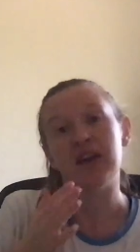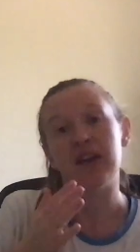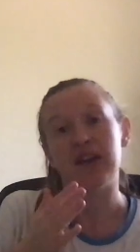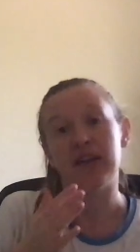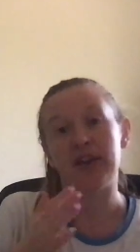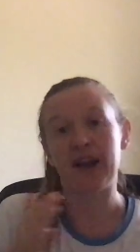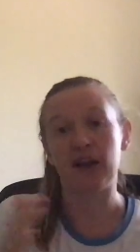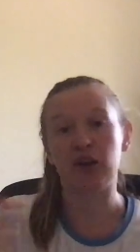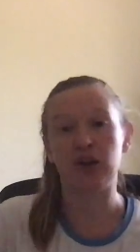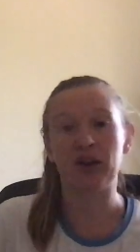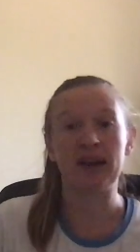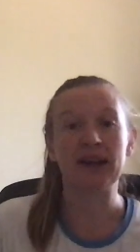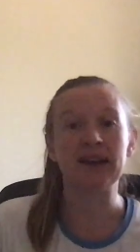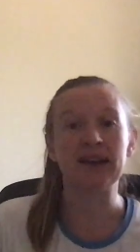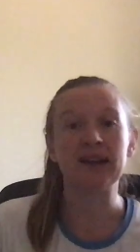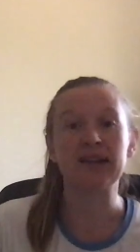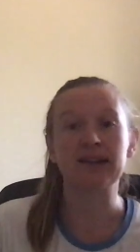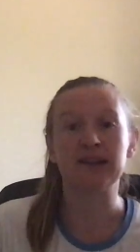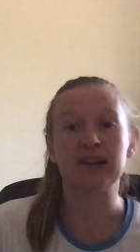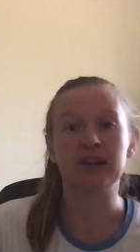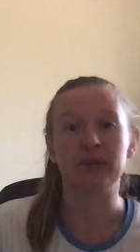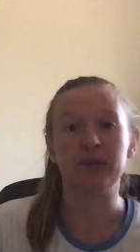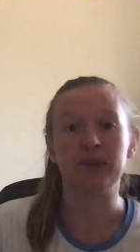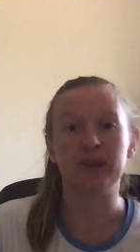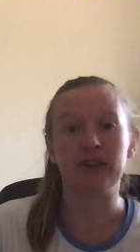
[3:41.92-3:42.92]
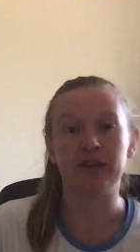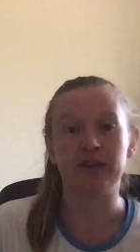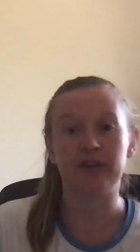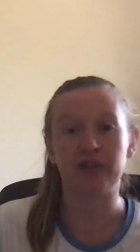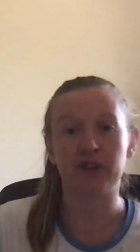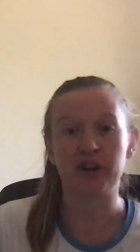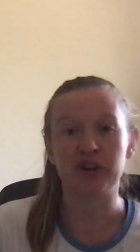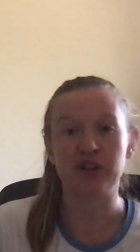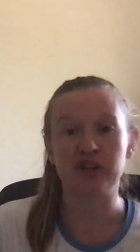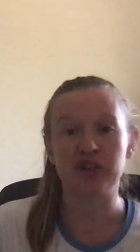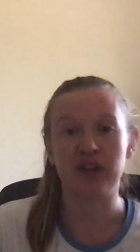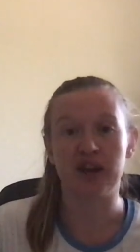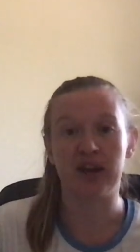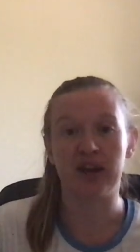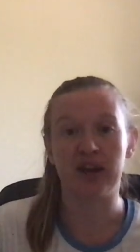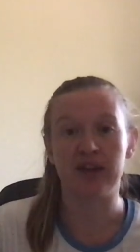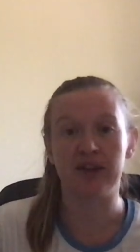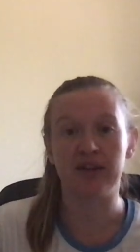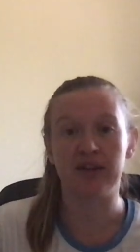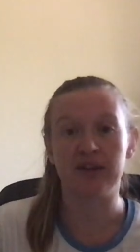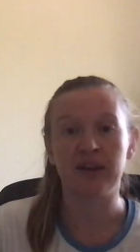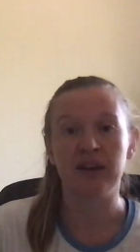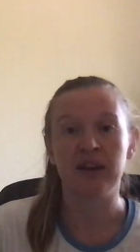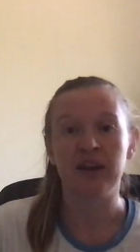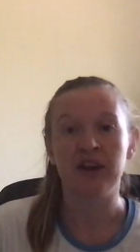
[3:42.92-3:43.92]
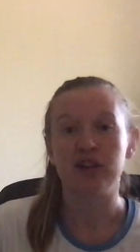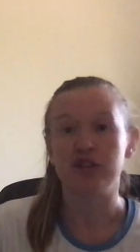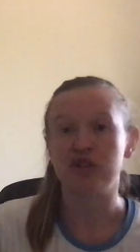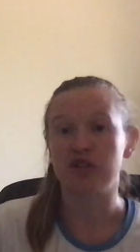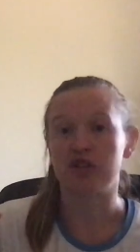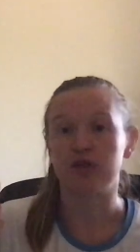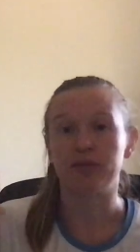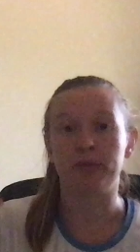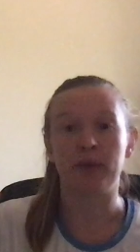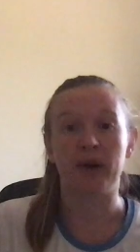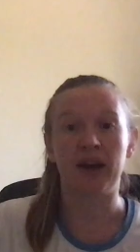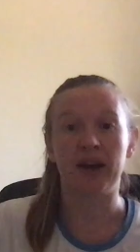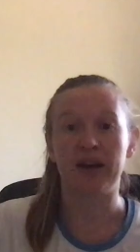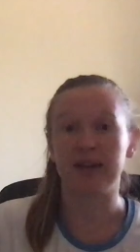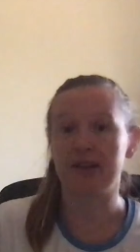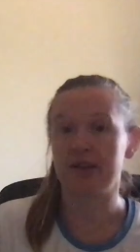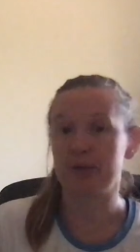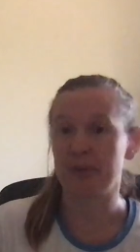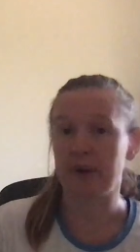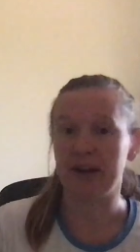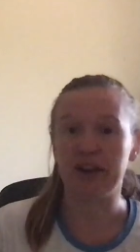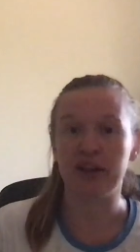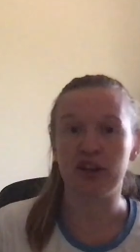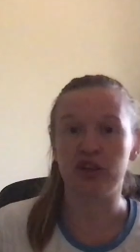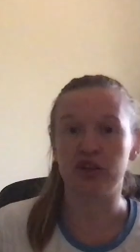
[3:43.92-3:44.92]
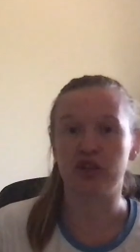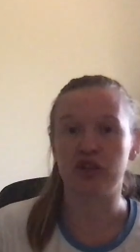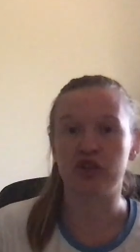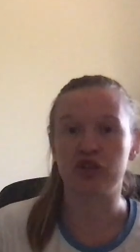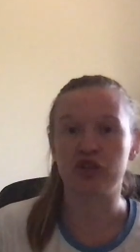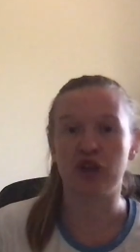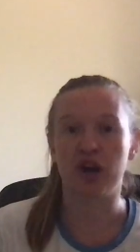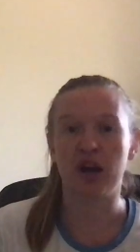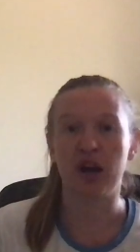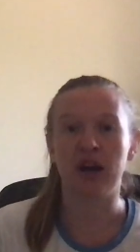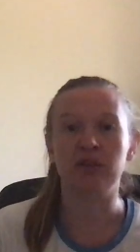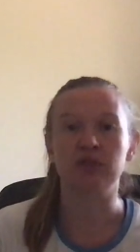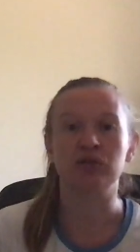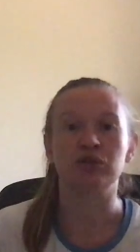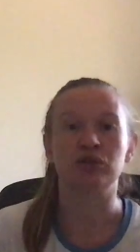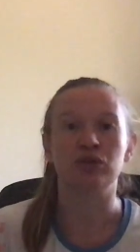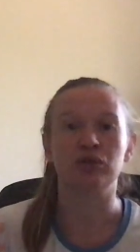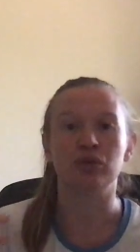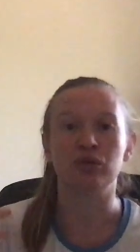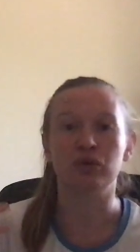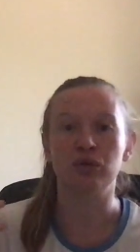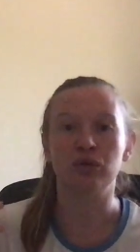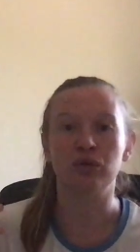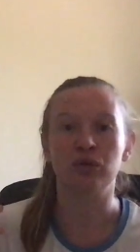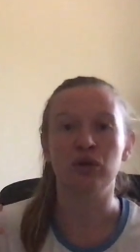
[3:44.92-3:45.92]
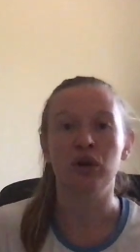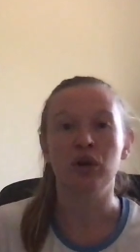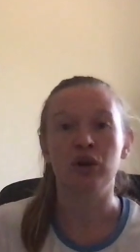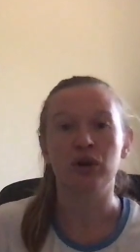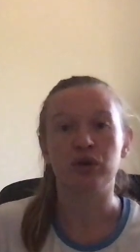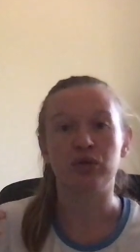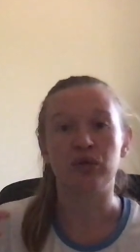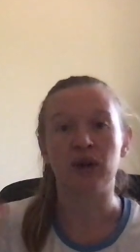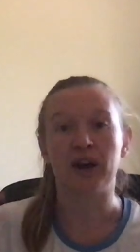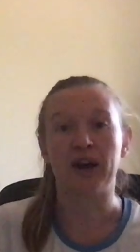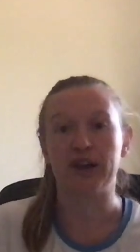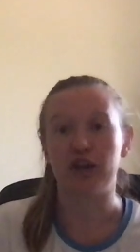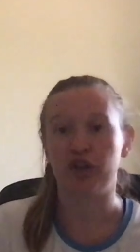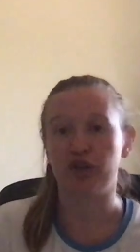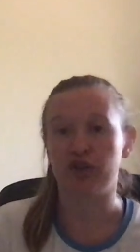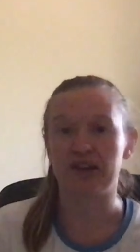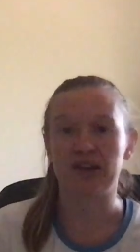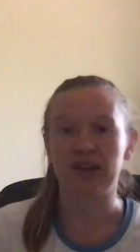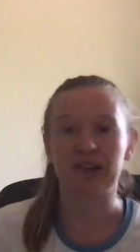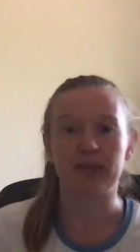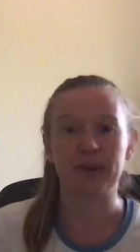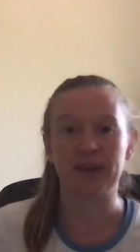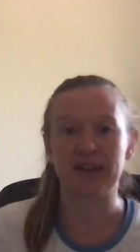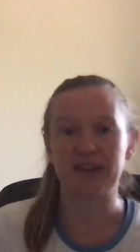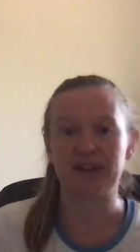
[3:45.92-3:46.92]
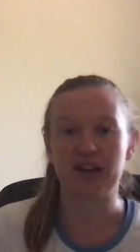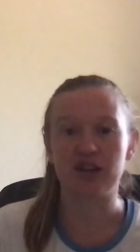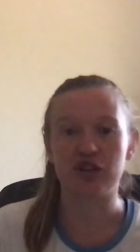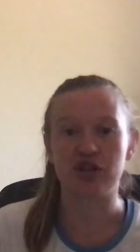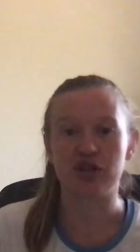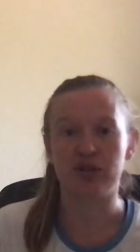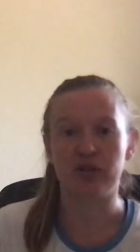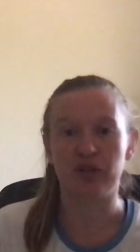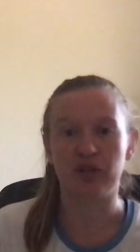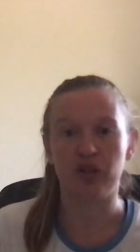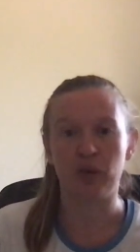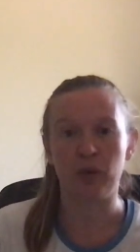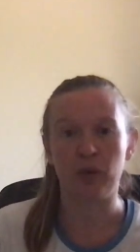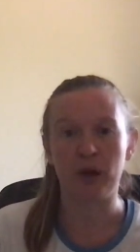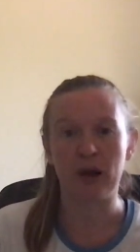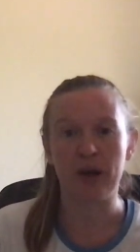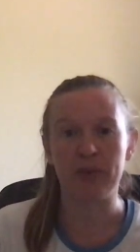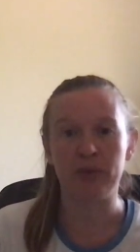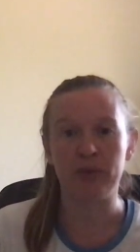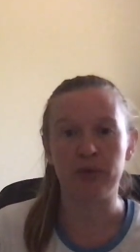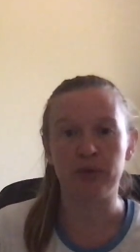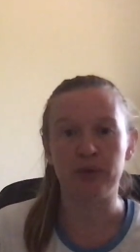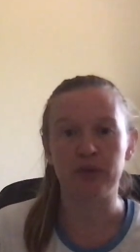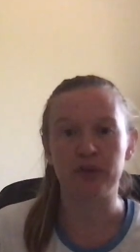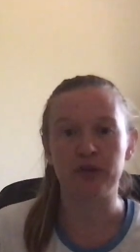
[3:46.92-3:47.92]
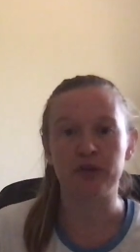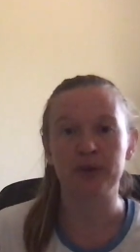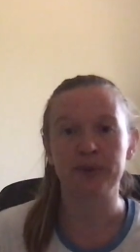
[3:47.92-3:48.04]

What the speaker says: That could easily be differentiated just by speaking to the child or writing your expectations on the whiteboard.